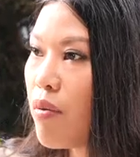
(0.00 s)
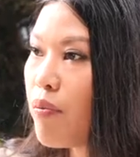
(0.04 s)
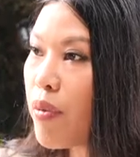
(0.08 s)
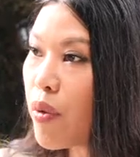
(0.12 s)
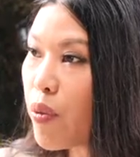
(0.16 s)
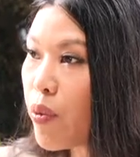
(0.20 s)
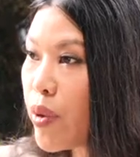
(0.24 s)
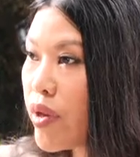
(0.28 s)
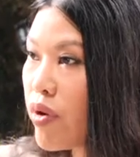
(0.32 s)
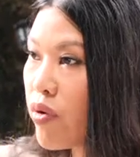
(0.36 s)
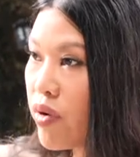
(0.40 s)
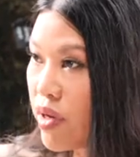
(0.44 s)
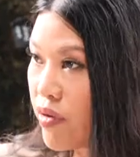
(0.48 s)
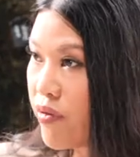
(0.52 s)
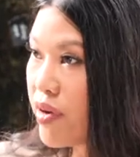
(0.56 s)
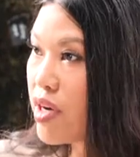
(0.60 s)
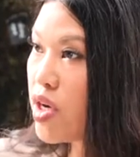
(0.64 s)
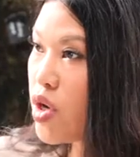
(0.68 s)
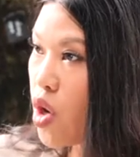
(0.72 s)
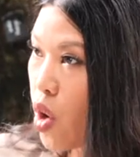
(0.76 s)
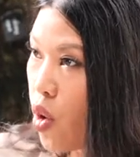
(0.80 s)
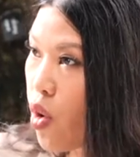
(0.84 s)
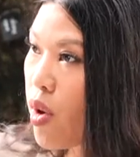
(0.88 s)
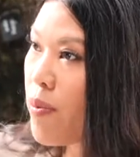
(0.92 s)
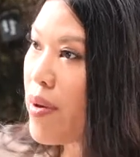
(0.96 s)
but we don't
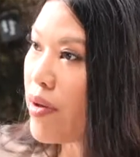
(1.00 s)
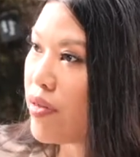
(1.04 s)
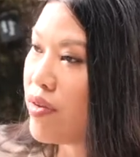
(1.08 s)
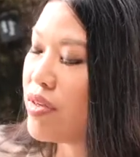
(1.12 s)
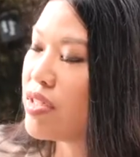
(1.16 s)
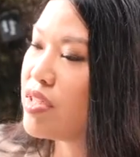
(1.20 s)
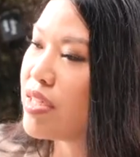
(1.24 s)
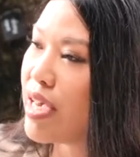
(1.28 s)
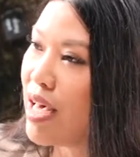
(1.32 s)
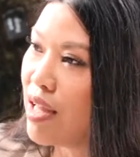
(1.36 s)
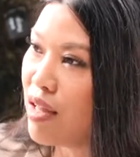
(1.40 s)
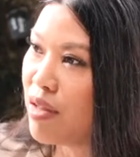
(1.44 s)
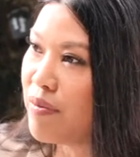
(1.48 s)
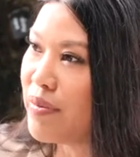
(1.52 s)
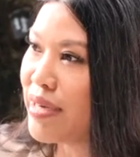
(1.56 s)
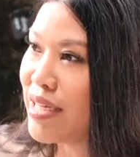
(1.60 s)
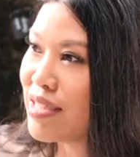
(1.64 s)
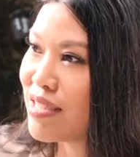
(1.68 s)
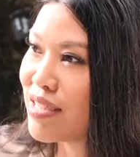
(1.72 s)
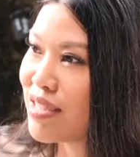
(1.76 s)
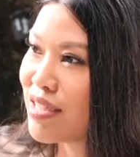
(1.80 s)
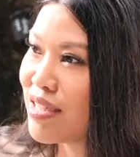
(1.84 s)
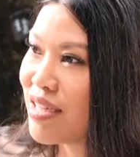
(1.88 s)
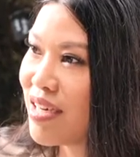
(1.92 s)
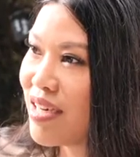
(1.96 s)
even know about this
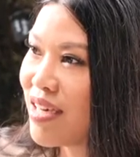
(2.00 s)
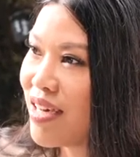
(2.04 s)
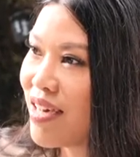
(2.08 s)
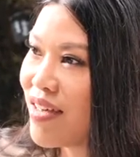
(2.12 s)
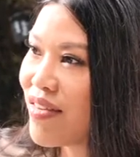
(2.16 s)
element.